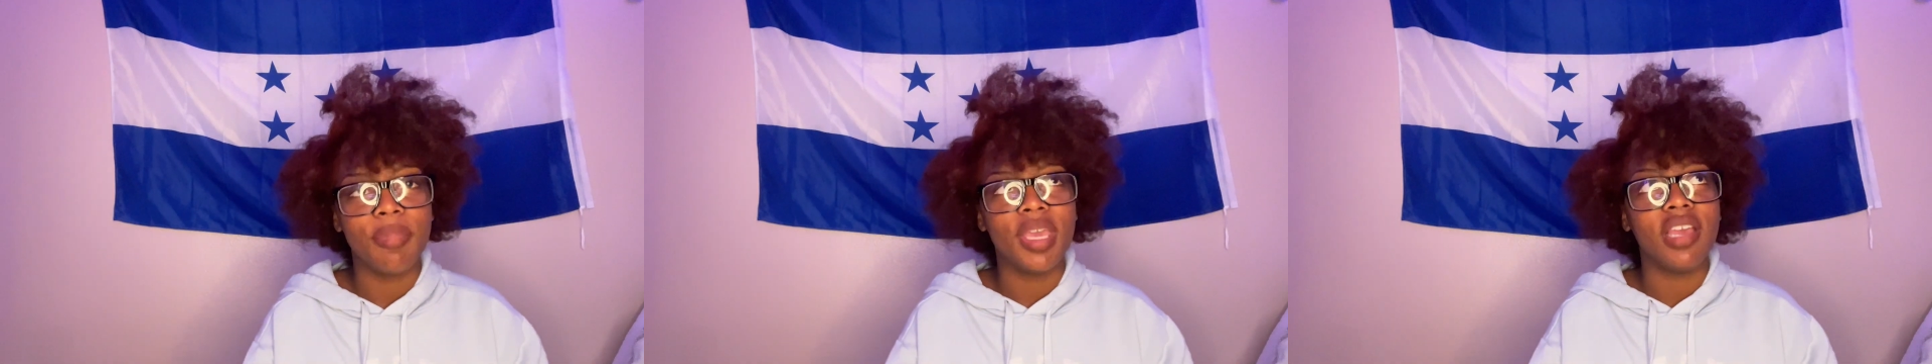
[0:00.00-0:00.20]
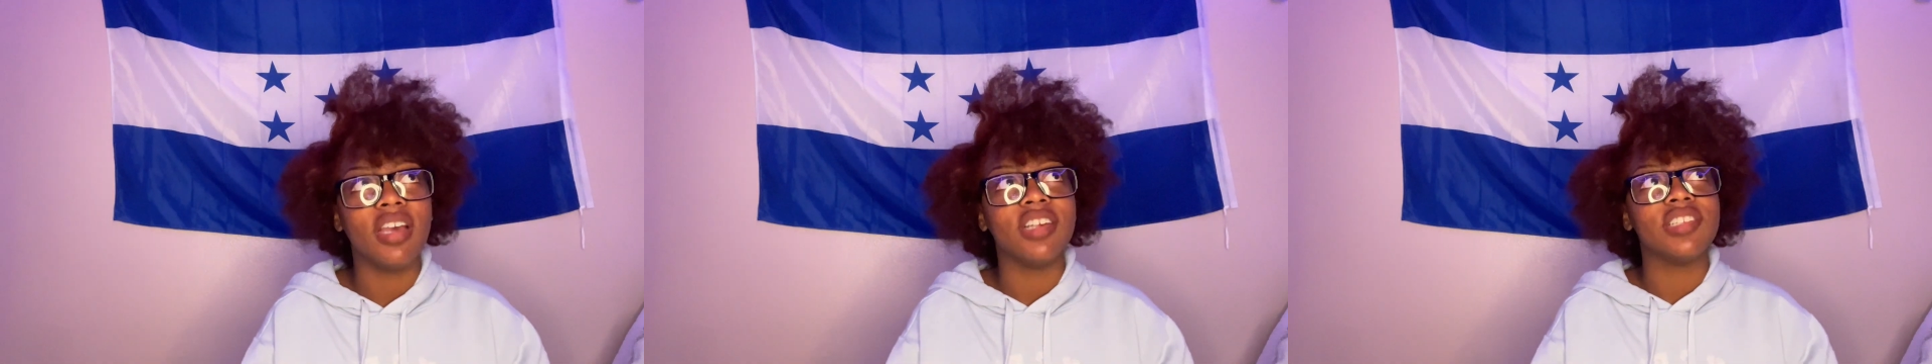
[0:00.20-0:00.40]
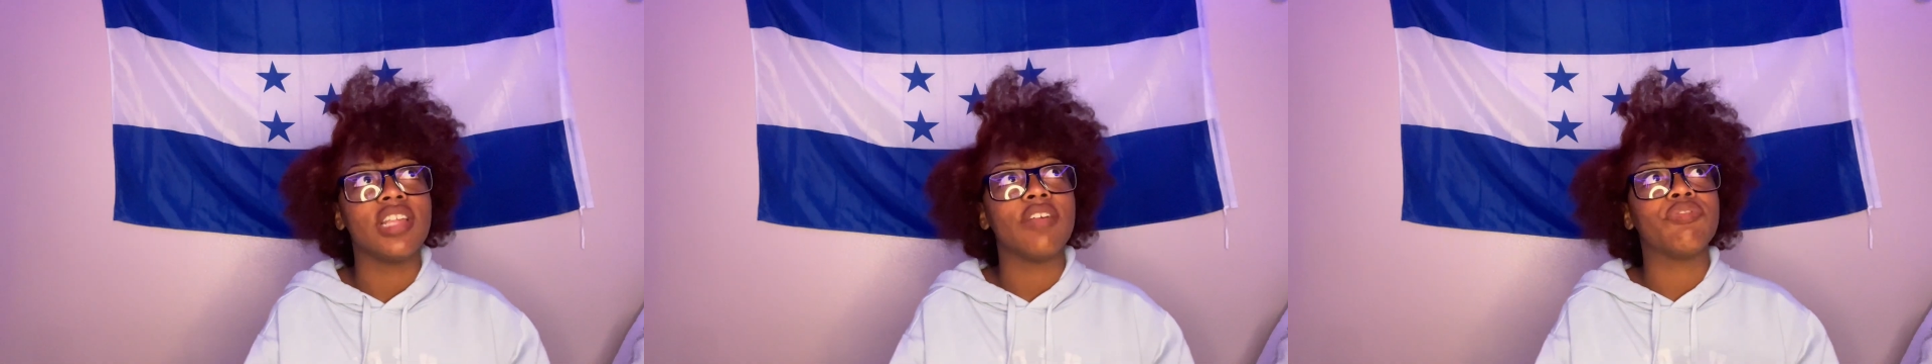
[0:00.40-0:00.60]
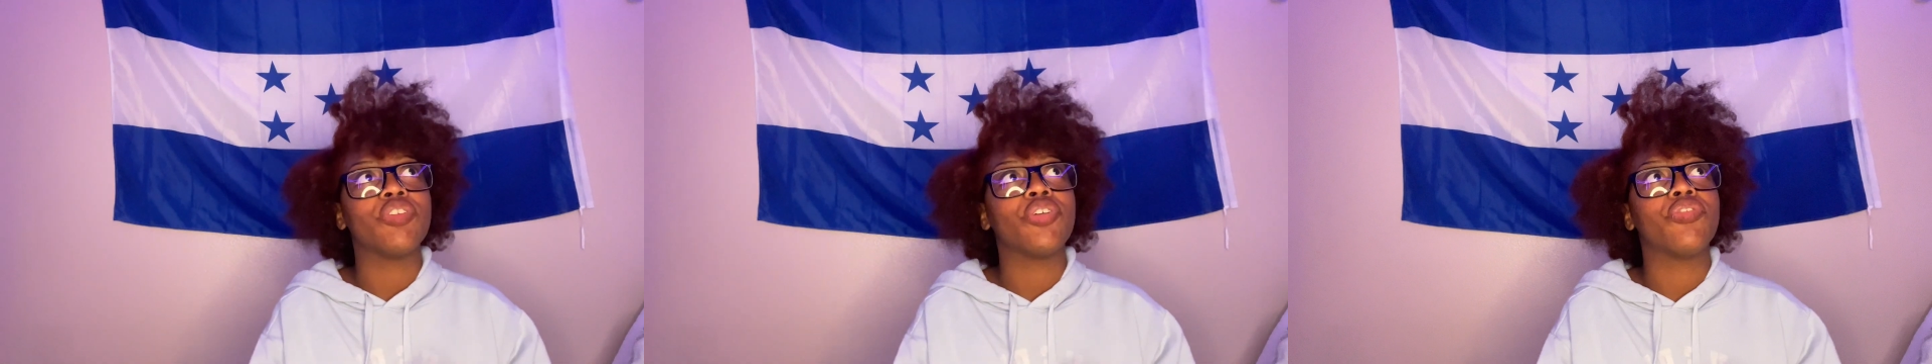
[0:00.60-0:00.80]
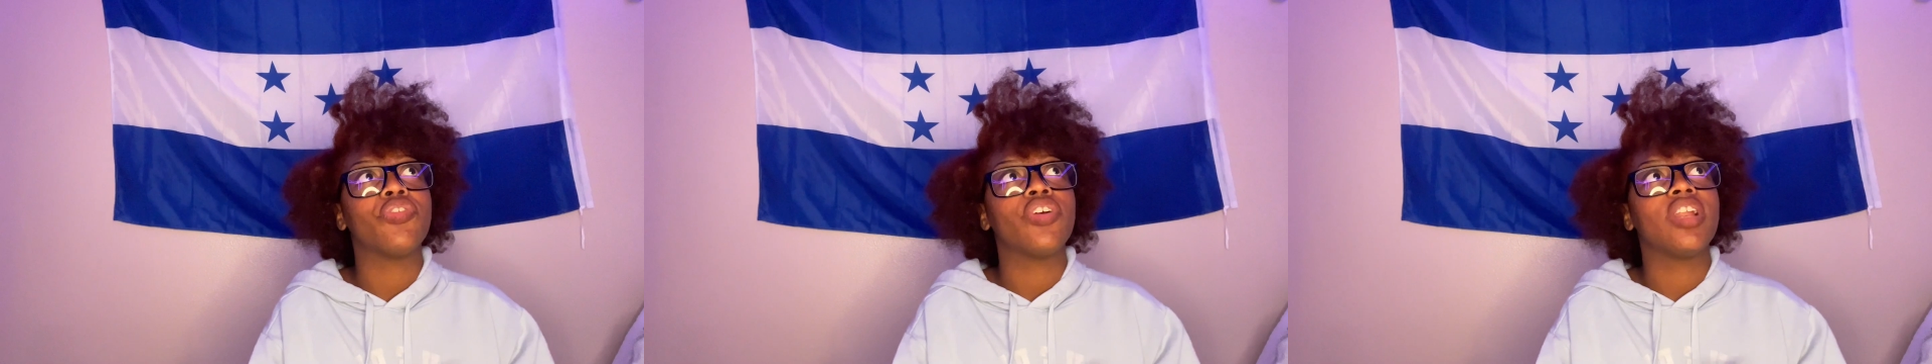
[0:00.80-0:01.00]
because
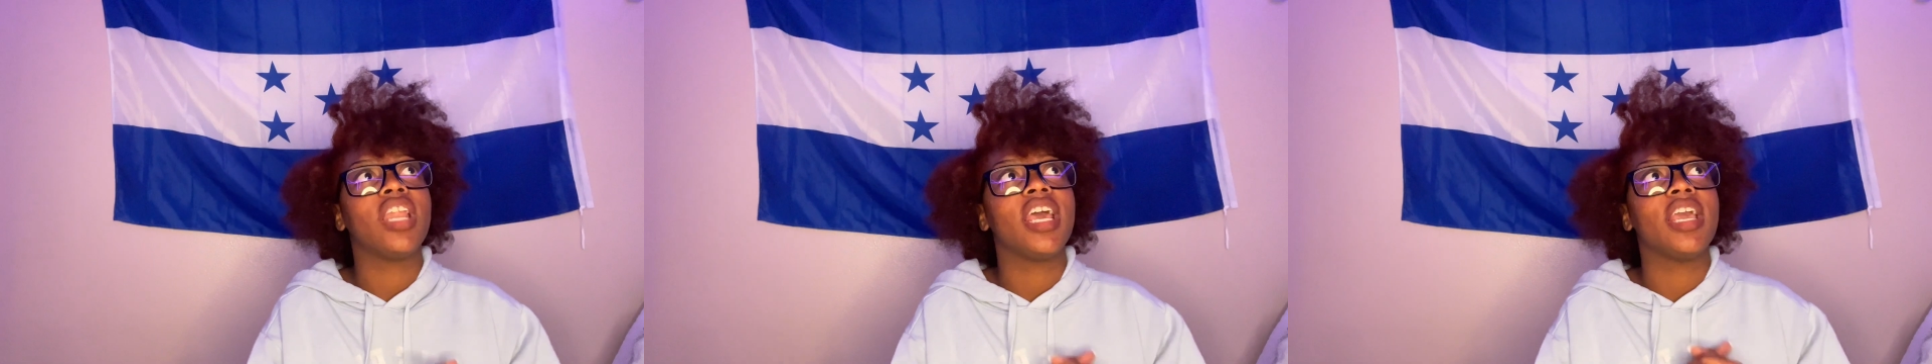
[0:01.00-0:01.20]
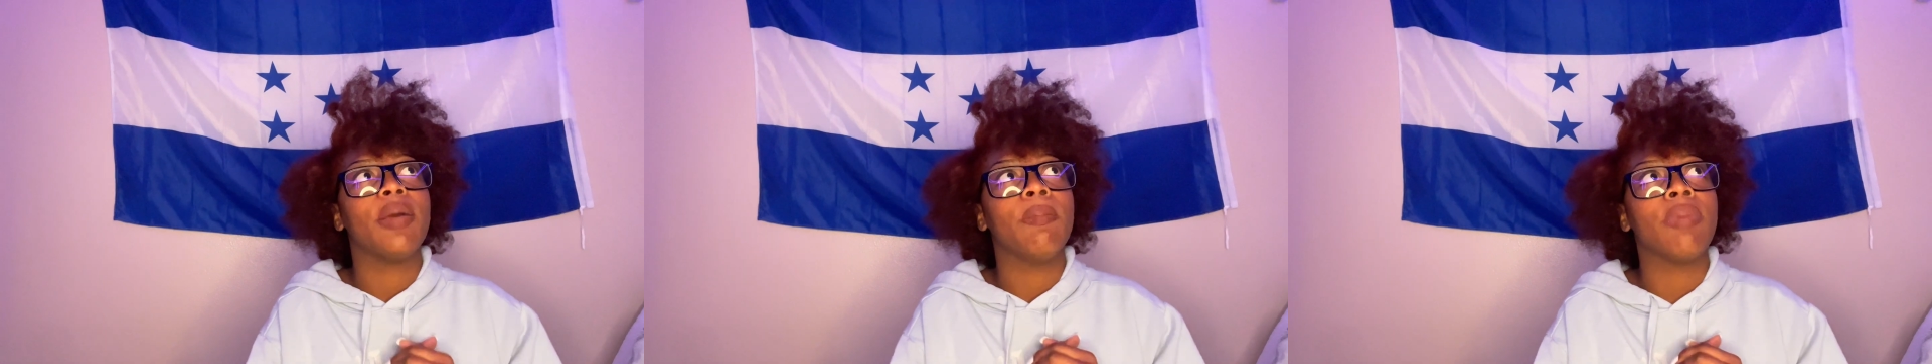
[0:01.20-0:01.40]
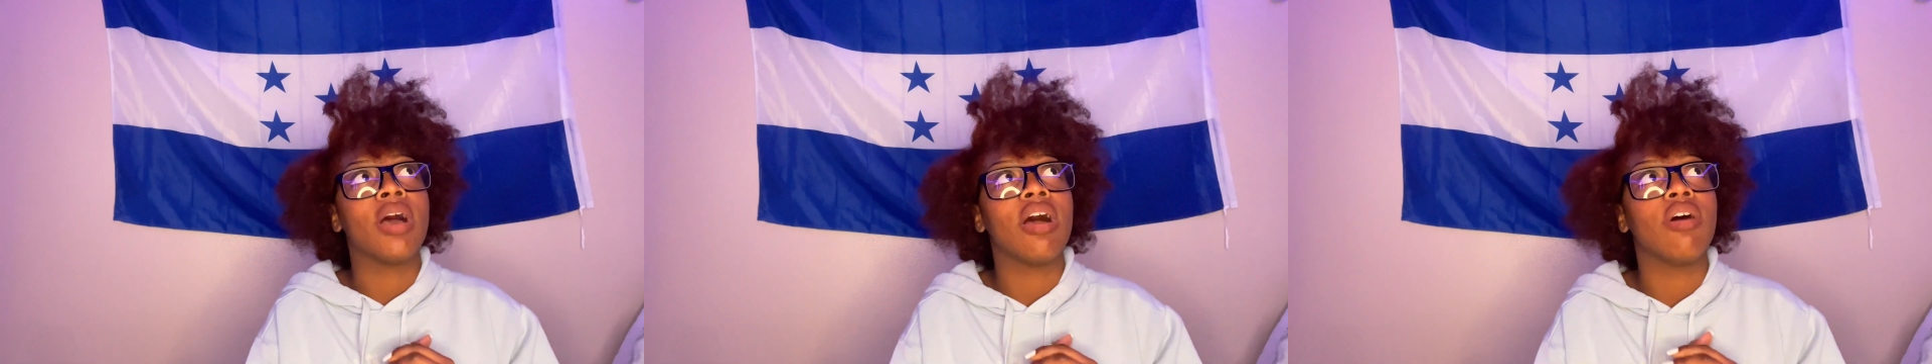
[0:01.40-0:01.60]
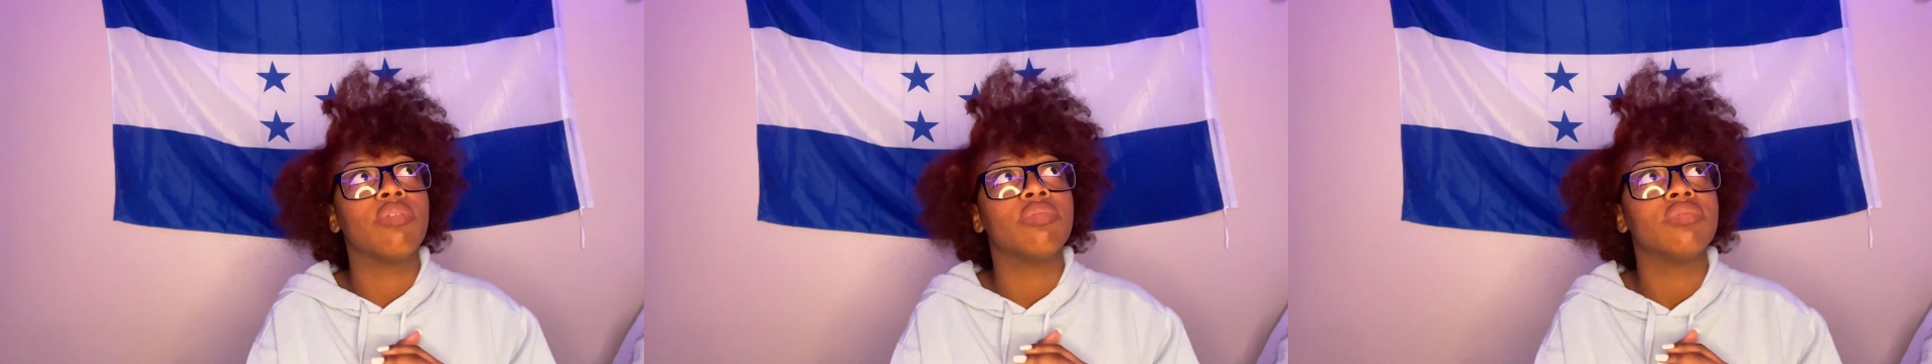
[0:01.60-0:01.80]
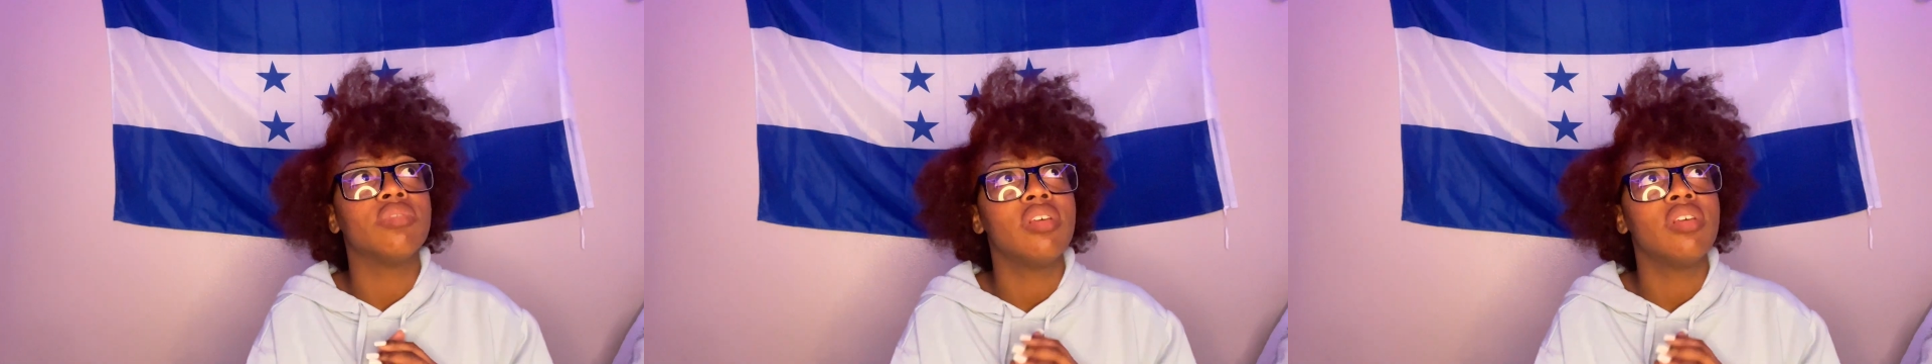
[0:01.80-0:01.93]
after for like about